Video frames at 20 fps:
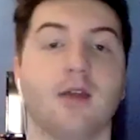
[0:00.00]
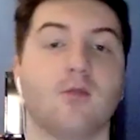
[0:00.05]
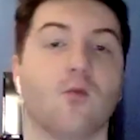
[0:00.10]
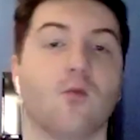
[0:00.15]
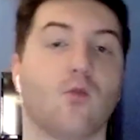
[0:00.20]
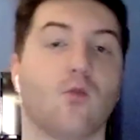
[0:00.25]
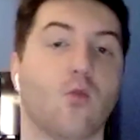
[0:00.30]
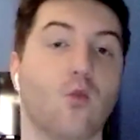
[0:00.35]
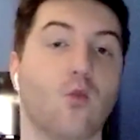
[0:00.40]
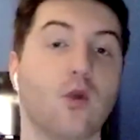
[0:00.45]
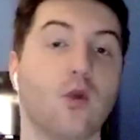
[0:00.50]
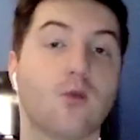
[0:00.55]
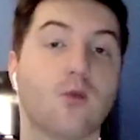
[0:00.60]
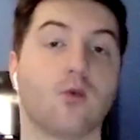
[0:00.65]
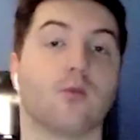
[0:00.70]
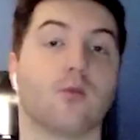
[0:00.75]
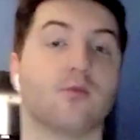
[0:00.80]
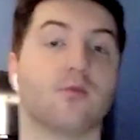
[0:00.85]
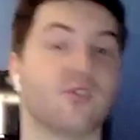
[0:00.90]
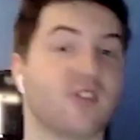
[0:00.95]
we
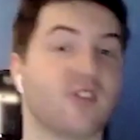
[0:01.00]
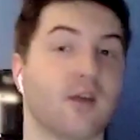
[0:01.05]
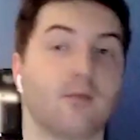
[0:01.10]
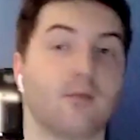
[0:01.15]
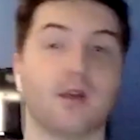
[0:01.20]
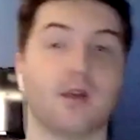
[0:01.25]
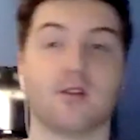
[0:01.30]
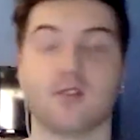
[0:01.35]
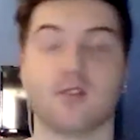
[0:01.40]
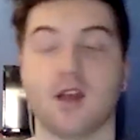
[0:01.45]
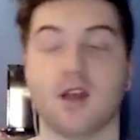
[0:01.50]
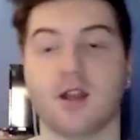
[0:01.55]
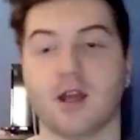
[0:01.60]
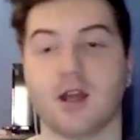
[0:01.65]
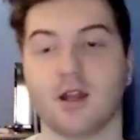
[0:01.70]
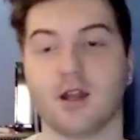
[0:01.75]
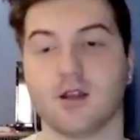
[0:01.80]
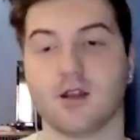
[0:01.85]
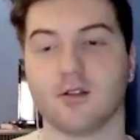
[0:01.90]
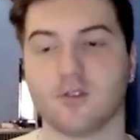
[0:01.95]
were said being said,
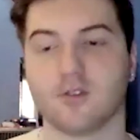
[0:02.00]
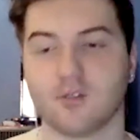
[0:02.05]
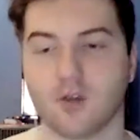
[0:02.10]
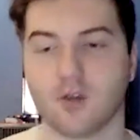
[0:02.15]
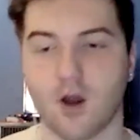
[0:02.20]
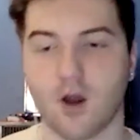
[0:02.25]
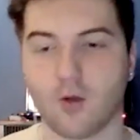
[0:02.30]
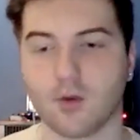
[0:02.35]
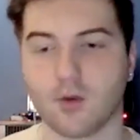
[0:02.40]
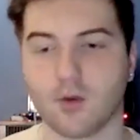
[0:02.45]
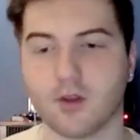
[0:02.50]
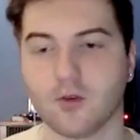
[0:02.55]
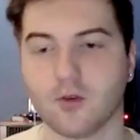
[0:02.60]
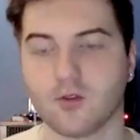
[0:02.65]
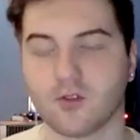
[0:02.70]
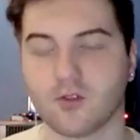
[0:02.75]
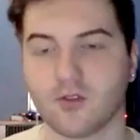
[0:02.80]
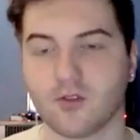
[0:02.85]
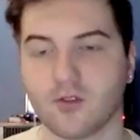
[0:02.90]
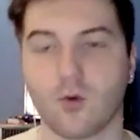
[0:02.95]
and it's we use
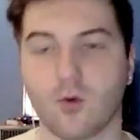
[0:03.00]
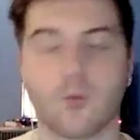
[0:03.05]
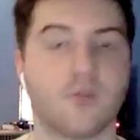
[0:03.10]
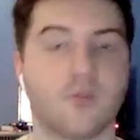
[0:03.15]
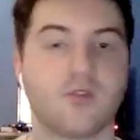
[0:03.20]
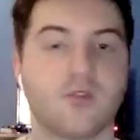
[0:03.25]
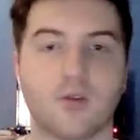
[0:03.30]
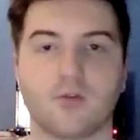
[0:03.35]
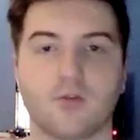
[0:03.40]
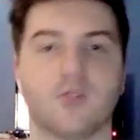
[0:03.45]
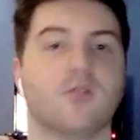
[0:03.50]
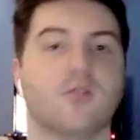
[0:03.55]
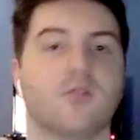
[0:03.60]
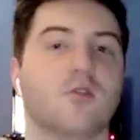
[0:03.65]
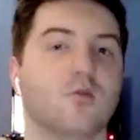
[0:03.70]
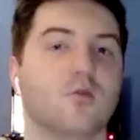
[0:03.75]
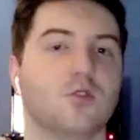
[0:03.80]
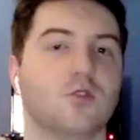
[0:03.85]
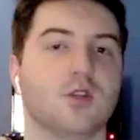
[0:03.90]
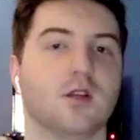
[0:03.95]
the form of
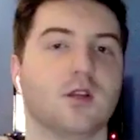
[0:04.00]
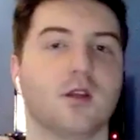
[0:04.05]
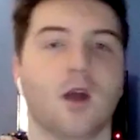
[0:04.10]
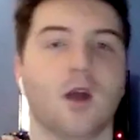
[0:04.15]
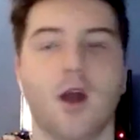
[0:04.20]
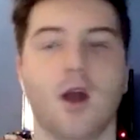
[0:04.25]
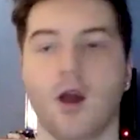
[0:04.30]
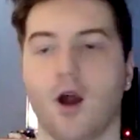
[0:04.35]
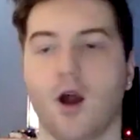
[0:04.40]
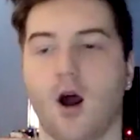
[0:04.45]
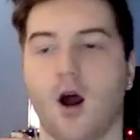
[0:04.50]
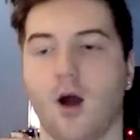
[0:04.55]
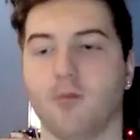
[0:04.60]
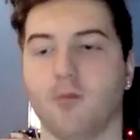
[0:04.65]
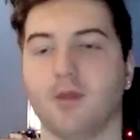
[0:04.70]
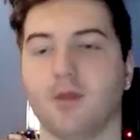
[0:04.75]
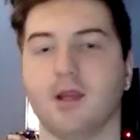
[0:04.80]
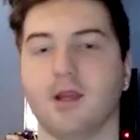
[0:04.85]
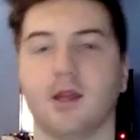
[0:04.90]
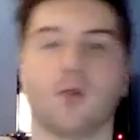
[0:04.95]
substitution,
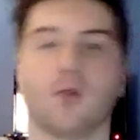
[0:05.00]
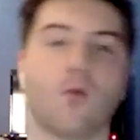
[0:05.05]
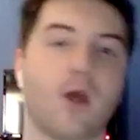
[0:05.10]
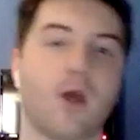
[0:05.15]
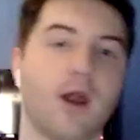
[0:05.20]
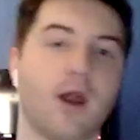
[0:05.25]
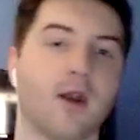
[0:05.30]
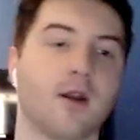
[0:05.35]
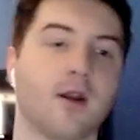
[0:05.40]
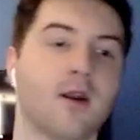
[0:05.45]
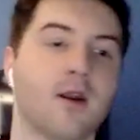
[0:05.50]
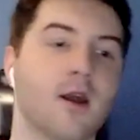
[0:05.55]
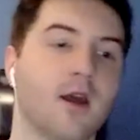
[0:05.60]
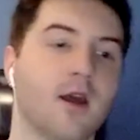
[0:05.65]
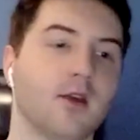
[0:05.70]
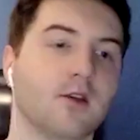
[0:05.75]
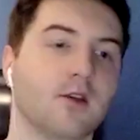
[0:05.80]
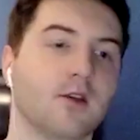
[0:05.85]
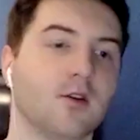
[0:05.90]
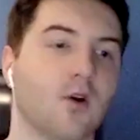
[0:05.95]
meaning where
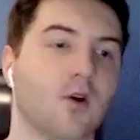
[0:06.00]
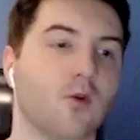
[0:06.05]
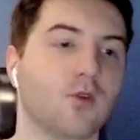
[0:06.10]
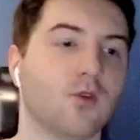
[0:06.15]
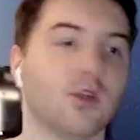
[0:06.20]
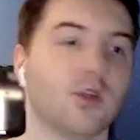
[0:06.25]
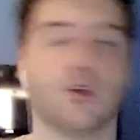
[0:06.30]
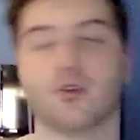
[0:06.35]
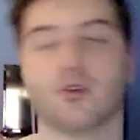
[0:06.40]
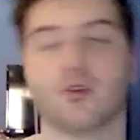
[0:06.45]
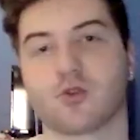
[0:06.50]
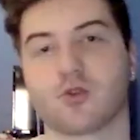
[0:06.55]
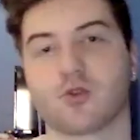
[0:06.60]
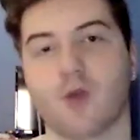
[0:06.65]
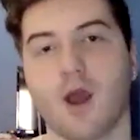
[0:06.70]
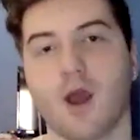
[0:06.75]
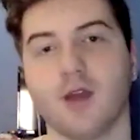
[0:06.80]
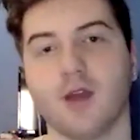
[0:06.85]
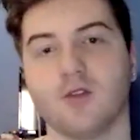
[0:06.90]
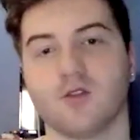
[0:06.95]
you're
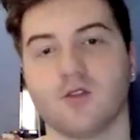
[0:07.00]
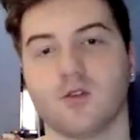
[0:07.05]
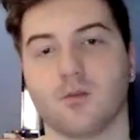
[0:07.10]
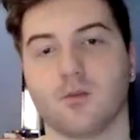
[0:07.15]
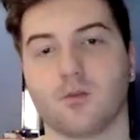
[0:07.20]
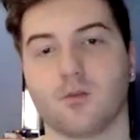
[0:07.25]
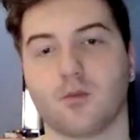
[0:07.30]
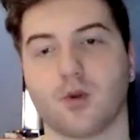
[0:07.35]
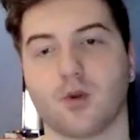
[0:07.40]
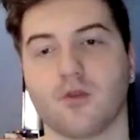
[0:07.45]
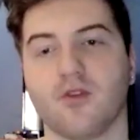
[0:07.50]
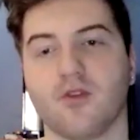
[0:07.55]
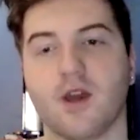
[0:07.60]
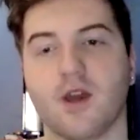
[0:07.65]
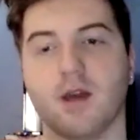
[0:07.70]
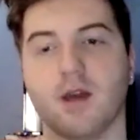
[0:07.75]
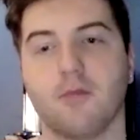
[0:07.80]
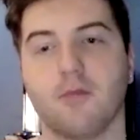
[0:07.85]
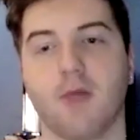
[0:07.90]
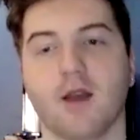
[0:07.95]
trying to purvey
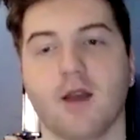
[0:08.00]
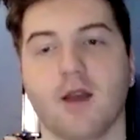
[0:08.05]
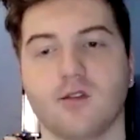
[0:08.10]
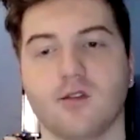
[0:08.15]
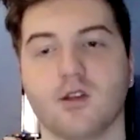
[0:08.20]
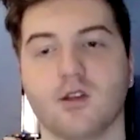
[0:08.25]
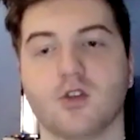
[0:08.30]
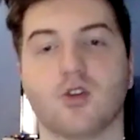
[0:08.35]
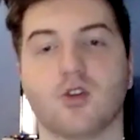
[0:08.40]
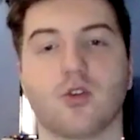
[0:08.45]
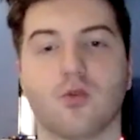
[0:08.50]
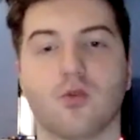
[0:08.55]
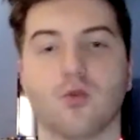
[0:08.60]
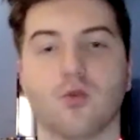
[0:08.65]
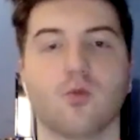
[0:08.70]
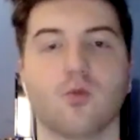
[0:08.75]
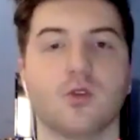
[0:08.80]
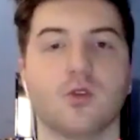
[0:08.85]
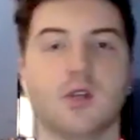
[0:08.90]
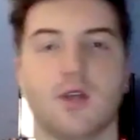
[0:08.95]
a message
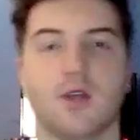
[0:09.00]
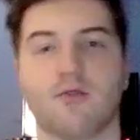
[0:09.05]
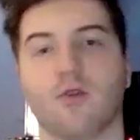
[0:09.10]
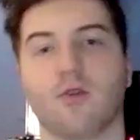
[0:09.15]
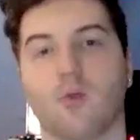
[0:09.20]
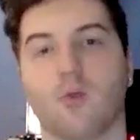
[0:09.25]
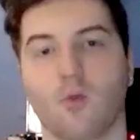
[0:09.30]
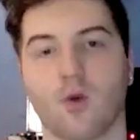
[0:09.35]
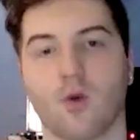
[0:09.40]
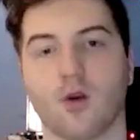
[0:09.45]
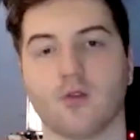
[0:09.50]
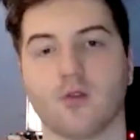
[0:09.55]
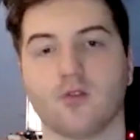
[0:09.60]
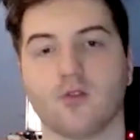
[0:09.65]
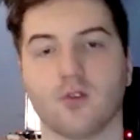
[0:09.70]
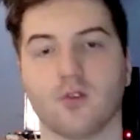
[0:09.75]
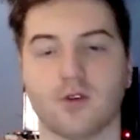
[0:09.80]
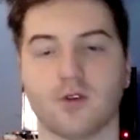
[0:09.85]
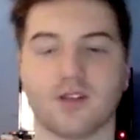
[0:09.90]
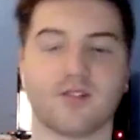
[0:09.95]
through different words.
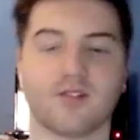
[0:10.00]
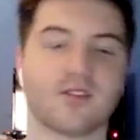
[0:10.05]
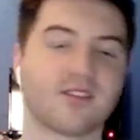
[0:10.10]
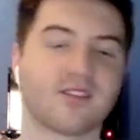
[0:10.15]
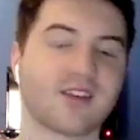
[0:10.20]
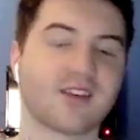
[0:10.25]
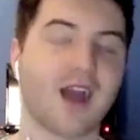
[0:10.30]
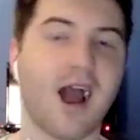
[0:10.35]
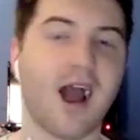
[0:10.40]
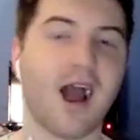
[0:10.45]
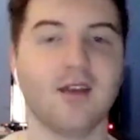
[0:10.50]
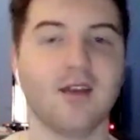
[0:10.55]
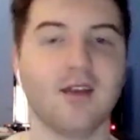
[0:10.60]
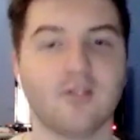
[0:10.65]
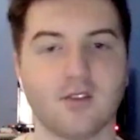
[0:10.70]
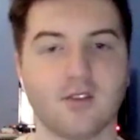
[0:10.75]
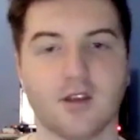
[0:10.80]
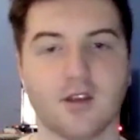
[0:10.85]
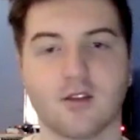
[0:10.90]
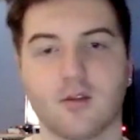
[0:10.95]
You're
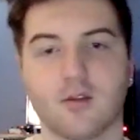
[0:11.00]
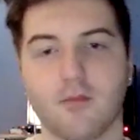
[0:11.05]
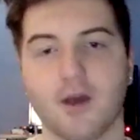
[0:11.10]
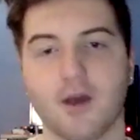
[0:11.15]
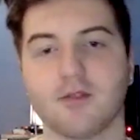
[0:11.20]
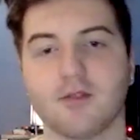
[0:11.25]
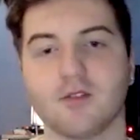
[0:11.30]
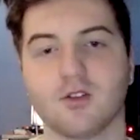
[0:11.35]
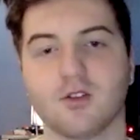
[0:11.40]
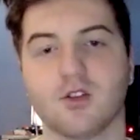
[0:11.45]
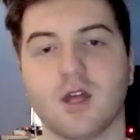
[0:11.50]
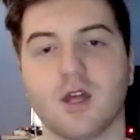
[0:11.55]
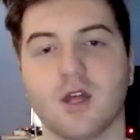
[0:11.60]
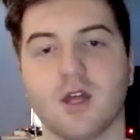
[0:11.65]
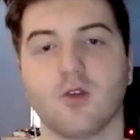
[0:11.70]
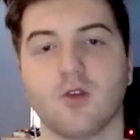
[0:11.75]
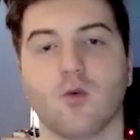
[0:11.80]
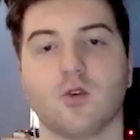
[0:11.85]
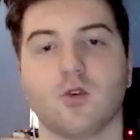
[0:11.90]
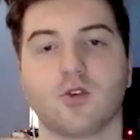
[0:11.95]
disguising the message that
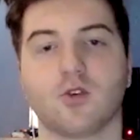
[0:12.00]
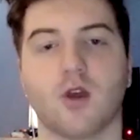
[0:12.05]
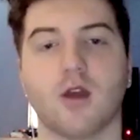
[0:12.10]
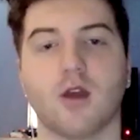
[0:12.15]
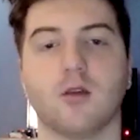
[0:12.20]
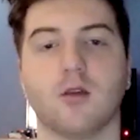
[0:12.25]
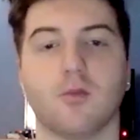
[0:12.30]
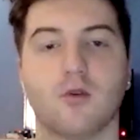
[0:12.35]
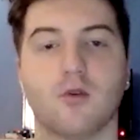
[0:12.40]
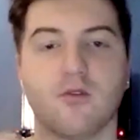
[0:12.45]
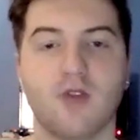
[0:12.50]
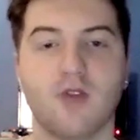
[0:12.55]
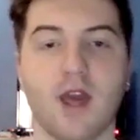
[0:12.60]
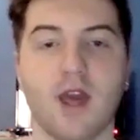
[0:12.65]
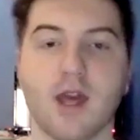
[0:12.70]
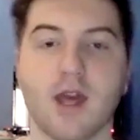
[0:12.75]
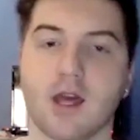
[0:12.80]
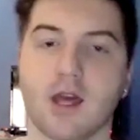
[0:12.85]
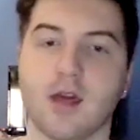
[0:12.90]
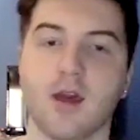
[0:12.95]
you're trying to
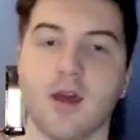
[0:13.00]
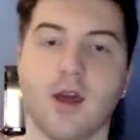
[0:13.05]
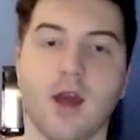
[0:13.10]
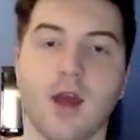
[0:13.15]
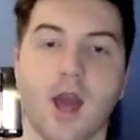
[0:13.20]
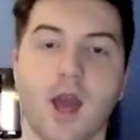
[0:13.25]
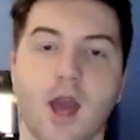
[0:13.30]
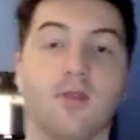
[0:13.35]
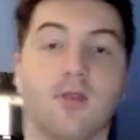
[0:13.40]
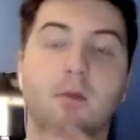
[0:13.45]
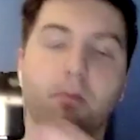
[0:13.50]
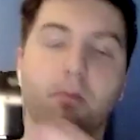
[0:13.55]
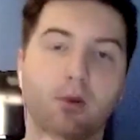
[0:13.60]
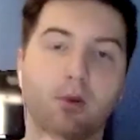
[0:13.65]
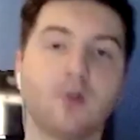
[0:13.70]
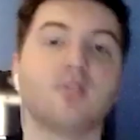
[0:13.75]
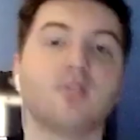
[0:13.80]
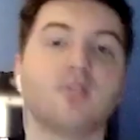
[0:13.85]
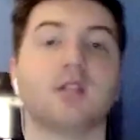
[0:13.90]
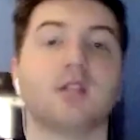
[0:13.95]
purvey, and the
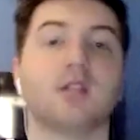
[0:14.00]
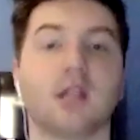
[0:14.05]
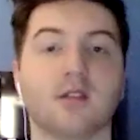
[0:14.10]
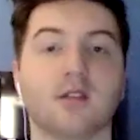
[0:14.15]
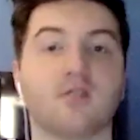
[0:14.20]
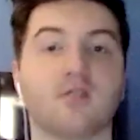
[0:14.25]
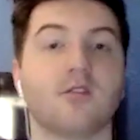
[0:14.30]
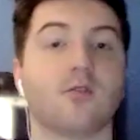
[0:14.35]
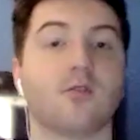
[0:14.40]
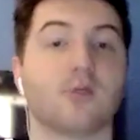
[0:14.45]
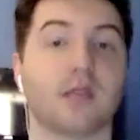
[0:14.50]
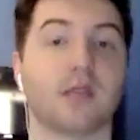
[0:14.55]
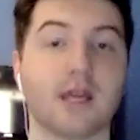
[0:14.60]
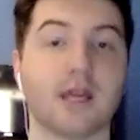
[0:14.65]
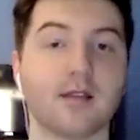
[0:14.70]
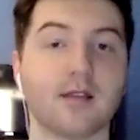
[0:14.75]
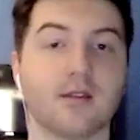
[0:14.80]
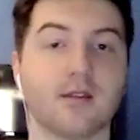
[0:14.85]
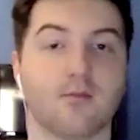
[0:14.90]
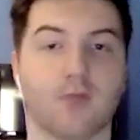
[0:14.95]
person can still
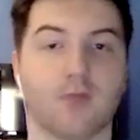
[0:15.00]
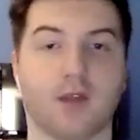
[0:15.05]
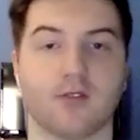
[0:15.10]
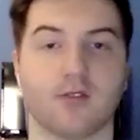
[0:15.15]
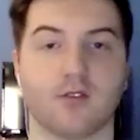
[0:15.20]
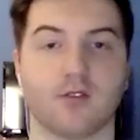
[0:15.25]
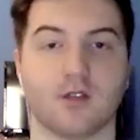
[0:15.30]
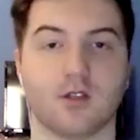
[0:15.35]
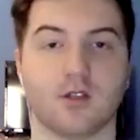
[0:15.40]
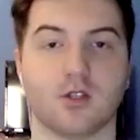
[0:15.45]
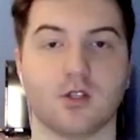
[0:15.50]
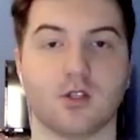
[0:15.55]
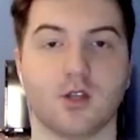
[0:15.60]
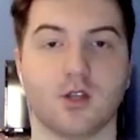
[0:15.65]
get the message,